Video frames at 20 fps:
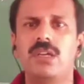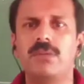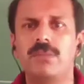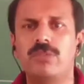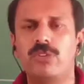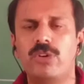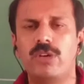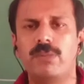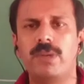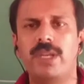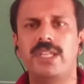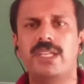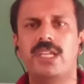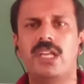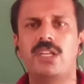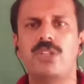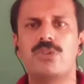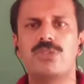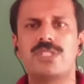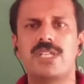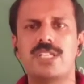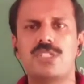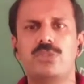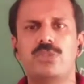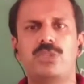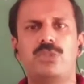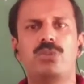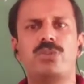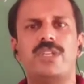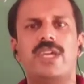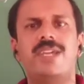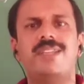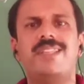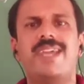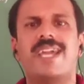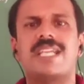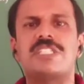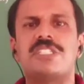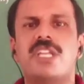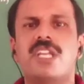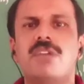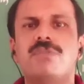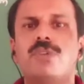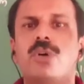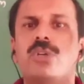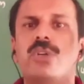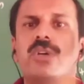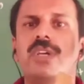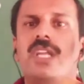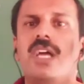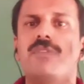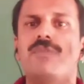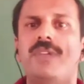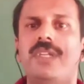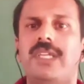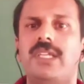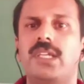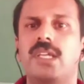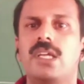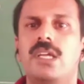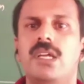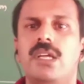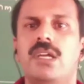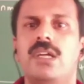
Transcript: For medical users, you have to take the X-ray photography.